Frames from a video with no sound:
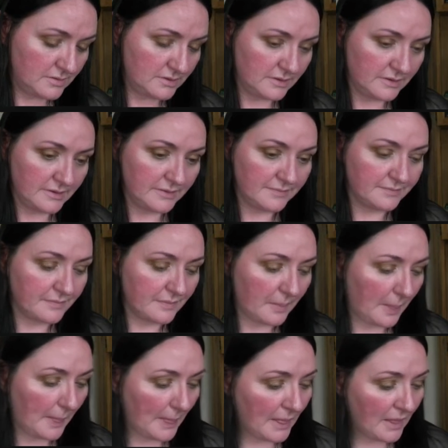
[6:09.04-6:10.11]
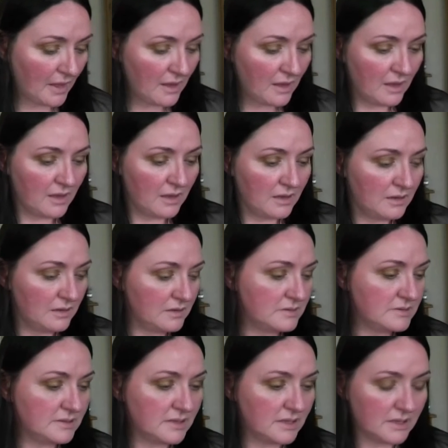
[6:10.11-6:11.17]
Sorry.
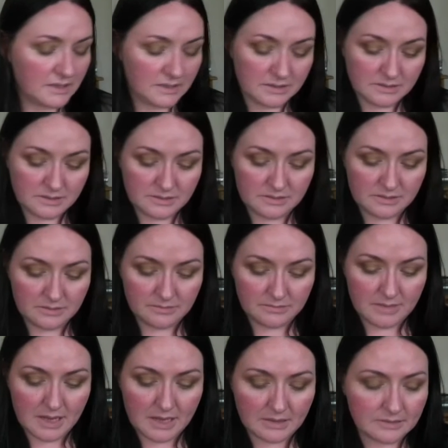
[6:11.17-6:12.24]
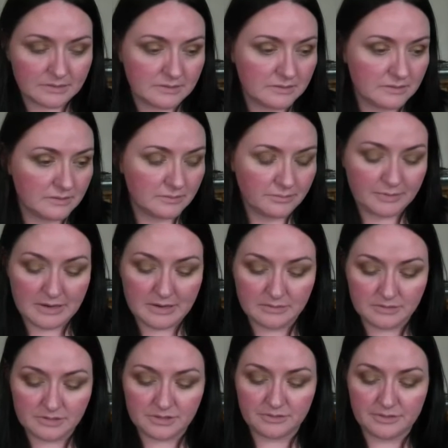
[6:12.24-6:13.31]
This is MAC's
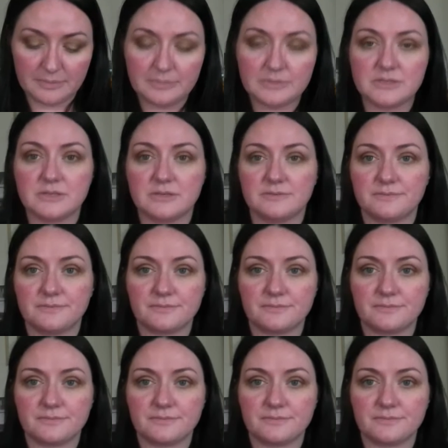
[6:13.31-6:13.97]
Brown Script.